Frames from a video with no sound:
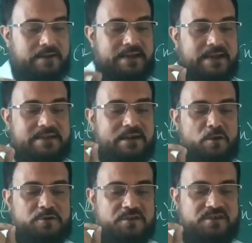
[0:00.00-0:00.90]
Then the
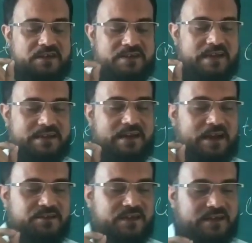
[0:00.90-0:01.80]
author says another
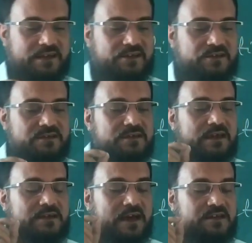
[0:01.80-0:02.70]
nice sentence,
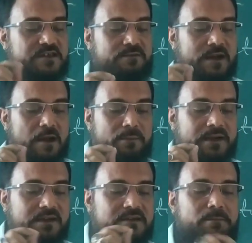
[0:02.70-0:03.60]
that thus
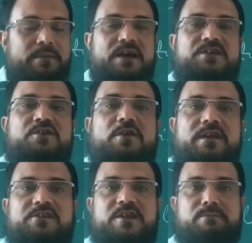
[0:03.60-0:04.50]
development is the best
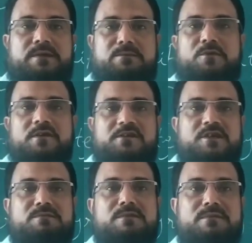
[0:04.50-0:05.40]
contraceptive.
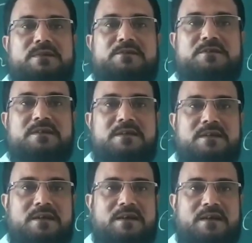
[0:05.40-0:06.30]
Contraceptive means
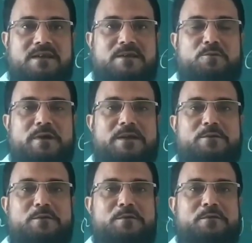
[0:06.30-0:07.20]
the way
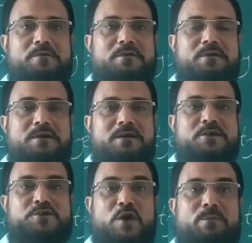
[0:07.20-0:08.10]
to
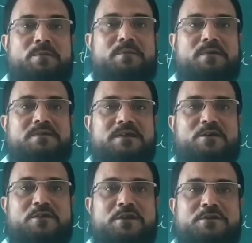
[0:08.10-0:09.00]
stop the
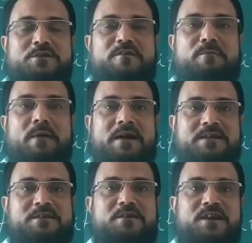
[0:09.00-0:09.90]
continuation of
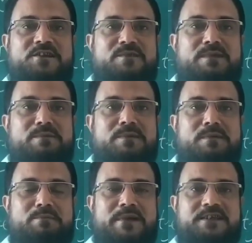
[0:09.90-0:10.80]
birth. Contraceptive
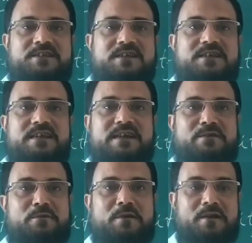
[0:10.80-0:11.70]
measures are
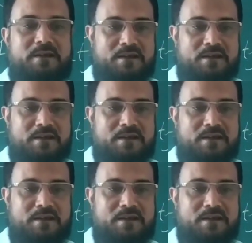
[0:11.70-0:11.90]
taken for